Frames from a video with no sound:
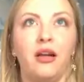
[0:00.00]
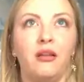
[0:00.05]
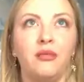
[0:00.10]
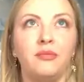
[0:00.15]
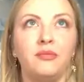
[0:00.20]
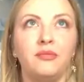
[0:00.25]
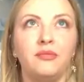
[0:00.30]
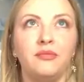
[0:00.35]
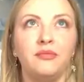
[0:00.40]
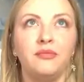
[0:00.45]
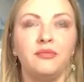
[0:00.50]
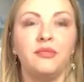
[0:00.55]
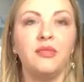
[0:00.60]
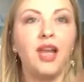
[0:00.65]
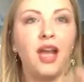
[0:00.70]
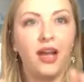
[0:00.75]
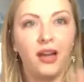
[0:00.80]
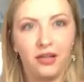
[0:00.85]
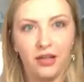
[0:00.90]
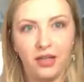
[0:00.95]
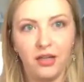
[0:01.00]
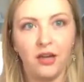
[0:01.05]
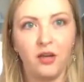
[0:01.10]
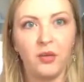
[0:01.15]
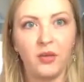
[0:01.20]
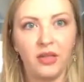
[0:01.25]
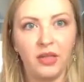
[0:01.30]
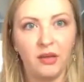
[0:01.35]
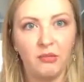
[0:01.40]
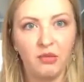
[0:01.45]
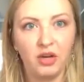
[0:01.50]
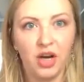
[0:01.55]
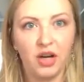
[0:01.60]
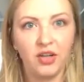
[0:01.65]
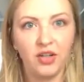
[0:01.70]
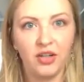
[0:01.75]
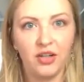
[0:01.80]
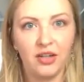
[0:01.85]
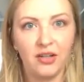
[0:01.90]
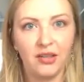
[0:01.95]
Now, I already know what the
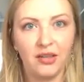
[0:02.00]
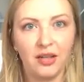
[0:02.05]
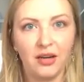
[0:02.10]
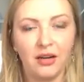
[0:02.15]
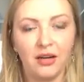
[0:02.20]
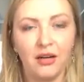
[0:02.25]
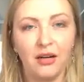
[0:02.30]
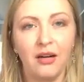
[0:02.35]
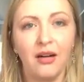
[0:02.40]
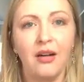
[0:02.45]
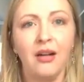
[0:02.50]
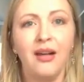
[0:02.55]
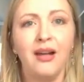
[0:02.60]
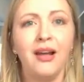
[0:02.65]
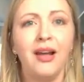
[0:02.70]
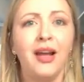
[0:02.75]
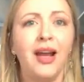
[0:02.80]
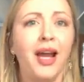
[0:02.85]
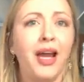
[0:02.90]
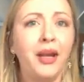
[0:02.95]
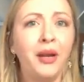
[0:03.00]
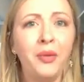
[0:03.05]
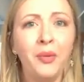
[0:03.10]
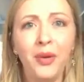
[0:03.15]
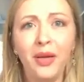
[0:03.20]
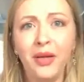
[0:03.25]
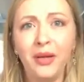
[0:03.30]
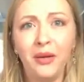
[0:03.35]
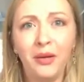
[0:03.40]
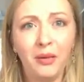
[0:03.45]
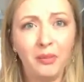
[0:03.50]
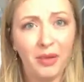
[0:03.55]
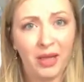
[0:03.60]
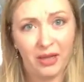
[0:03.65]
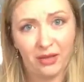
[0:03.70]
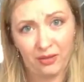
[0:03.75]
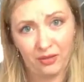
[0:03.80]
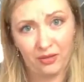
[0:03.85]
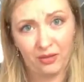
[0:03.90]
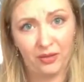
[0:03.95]
objection is there. I don't wanna go to
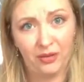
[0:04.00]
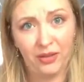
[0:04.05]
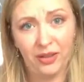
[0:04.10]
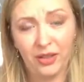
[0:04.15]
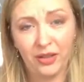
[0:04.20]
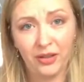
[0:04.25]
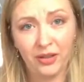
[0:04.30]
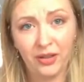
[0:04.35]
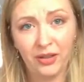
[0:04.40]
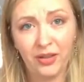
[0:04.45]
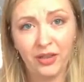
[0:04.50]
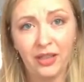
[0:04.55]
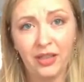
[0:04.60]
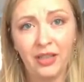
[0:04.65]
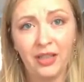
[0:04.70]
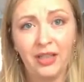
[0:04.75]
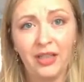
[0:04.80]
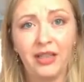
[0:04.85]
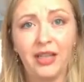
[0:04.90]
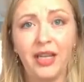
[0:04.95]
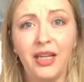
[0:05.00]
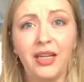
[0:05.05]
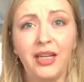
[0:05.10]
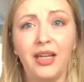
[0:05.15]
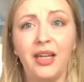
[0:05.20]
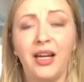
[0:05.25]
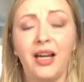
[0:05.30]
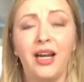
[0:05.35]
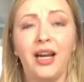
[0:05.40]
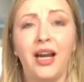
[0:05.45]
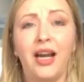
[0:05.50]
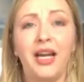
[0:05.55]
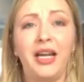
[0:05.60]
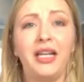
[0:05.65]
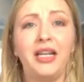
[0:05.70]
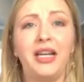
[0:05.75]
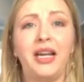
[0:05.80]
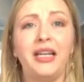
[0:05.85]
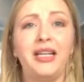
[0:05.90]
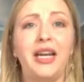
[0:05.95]
bed earlier. Like,
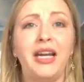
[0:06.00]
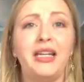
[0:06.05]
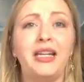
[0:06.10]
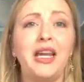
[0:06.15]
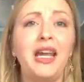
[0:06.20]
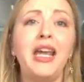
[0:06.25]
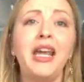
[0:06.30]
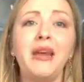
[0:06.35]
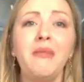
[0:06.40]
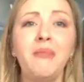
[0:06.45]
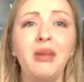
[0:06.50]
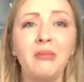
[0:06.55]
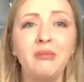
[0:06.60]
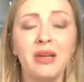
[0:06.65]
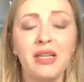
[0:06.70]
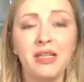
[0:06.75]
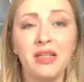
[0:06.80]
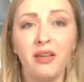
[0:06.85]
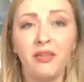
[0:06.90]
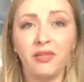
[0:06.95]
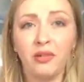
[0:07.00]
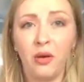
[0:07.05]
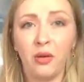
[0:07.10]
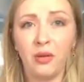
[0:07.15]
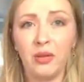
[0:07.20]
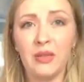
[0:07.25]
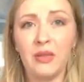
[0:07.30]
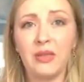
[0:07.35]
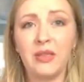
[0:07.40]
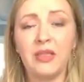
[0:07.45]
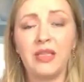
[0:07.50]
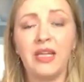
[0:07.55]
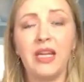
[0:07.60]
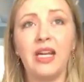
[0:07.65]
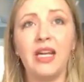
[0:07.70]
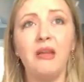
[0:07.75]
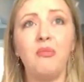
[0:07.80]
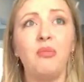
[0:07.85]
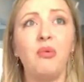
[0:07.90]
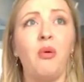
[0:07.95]
I can't make myself go to
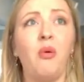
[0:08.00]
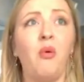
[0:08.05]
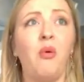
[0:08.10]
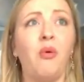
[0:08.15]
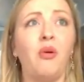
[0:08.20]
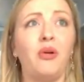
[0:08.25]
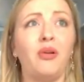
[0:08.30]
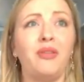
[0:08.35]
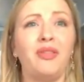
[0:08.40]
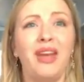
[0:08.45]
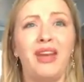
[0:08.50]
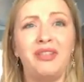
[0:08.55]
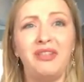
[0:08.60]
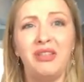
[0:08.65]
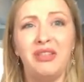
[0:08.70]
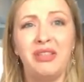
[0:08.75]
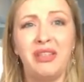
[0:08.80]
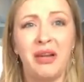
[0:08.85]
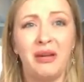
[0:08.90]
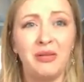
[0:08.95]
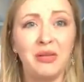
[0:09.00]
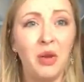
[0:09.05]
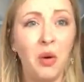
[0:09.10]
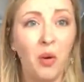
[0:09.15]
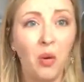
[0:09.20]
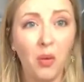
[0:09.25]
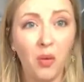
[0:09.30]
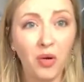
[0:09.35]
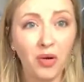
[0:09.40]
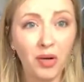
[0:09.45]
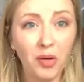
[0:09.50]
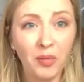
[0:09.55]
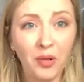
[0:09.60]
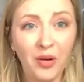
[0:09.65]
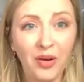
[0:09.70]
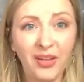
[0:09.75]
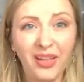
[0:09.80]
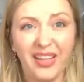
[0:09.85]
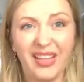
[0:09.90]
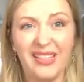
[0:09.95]
sleep, or that just sounds
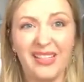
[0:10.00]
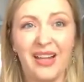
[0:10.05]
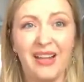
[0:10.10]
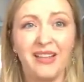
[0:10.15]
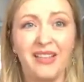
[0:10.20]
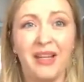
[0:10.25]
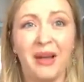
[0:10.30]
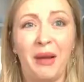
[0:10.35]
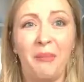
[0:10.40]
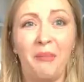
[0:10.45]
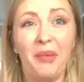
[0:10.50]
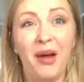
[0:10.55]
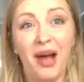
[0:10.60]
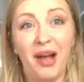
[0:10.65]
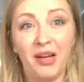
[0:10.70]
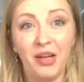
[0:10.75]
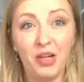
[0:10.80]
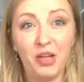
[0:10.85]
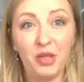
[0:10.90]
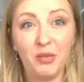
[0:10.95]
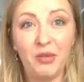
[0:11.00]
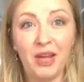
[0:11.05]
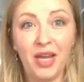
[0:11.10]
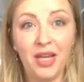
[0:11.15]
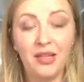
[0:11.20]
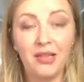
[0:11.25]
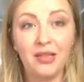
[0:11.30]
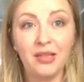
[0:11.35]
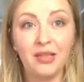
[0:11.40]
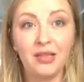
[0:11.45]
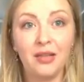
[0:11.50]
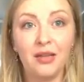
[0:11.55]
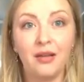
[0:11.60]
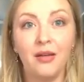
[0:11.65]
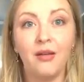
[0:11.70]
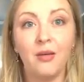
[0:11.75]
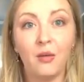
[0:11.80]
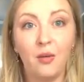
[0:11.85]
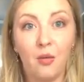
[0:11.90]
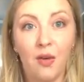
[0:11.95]
horrible. Like, it sounds like a punishment.
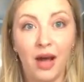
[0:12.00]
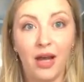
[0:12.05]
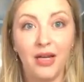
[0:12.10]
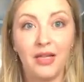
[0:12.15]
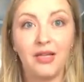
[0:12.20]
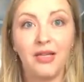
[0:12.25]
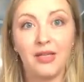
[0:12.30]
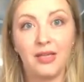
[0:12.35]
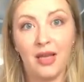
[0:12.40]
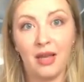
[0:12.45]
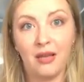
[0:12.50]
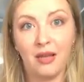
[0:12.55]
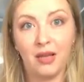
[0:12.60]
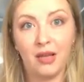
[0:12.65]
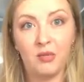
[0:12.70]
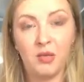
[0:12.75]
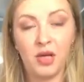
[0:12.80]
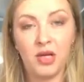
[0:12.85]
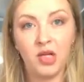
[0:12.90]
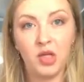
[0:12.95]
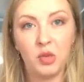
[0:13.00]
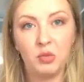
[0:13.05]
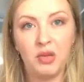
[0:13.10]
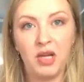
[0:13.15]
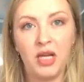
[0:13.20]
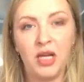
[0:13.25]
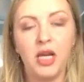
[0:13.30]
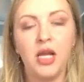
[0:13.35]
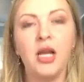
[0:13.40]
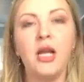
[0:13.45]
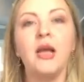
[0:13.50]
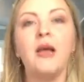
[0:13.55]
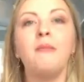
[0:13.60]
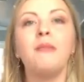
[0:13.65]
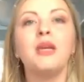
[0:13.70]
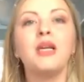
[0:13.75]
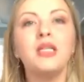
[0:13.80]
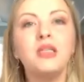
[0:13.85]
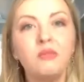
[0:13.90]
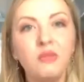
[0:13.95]
Why does it sound like a punishment?
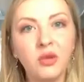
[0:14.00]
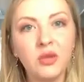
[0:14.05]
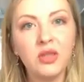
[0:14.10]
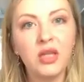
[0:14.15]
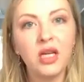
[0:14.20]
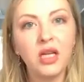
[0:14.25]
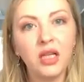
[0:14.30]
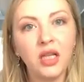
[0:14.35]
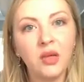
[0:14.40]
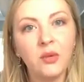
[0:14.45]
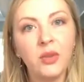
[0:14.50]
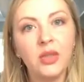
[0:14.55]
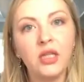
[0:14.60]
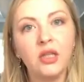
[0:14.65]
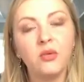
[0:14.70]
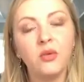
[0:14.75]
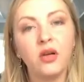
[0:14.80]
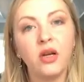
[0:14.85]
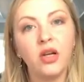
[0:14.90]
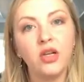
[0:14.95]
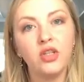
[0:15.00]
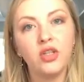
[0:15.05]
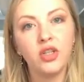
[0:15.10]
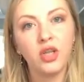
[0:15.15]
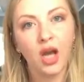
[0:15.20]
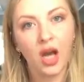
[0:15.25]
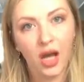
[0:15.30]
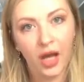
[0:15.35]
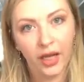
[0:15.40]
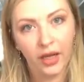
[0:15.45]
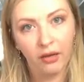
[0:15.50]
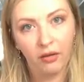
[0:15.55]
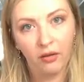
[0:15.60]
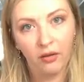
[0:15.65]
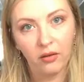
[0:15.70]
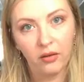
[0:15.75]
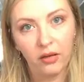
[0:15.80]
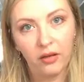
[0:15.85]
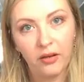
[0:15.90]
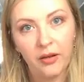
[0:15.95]
Because most likely when you were a
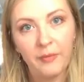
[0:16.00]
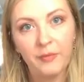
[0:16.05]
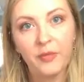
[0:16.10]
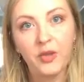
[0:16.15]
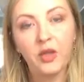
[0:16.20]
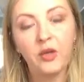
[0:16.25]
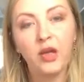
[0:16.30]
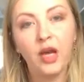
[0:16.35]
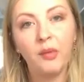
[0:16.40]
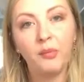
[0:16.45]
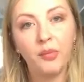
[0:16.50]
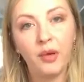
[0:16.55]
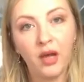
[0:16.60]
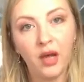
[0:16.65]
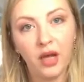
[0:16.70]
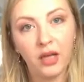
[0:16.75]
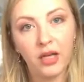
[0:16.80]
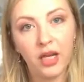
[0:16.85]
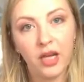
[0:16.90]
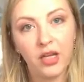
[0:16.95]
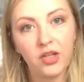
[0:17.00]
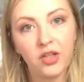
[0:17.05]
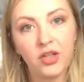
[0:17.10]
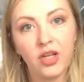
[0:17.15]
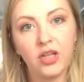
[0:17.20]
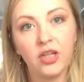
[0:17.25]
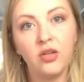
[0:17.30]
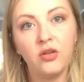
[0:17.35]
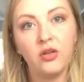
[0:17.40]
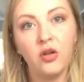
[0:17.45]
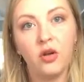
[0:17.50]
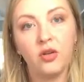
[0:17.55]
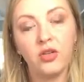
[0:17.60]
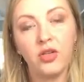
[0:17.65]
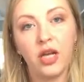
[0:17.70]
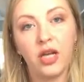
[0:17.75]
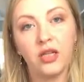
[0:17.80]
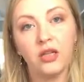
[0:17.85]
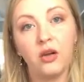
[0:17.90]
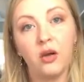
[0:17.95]
child, you got punished and you told
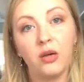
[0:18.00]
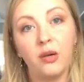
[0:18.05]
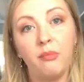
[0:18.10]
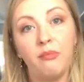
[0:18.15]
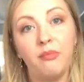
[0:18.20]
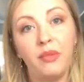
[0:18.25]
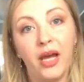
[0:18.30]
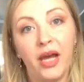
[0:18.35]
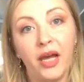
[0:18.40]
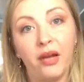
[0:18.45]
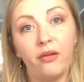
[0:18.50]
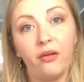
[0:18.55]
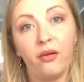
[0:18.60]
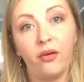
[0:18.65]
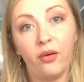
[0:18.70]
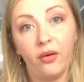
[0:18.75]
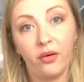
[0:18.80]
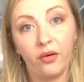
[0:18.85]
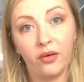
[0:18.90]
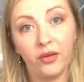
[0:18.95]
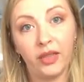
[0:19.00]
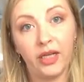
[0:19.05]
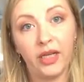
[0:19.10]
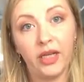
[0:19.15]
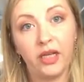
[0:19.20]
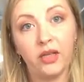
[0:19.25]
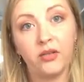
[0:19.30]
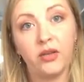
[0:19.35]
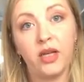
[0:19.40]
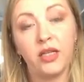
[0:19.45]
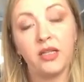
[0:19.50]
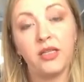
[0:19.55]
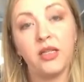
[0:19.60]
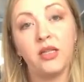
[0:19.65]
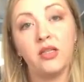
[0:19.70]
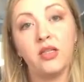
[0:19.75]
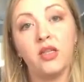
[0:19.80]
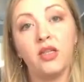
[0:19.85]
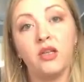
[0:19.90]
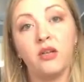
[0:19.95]
you had to go to bed early. You got
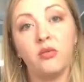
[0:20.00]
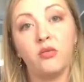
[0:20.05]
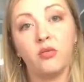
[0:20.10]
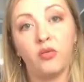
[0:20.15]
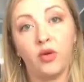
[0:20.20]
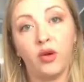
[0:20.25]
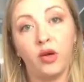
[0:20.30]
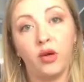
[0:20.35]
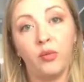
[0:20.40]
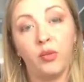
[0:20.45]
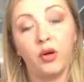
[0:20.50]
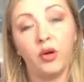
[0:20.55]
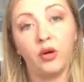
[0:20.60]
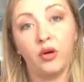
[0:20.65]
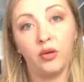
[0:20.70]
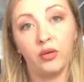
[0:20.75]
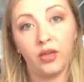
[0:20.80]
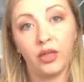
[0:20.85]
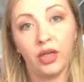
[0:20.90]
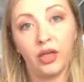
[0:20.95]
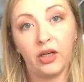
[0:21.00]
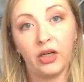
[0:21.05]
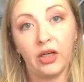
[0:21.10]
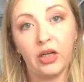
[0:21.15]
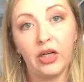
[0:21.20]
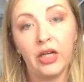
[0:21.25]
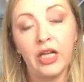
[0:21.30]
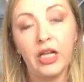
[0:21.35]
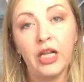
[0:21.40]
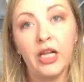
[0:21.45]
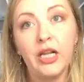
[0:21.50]
sent to your room earlier.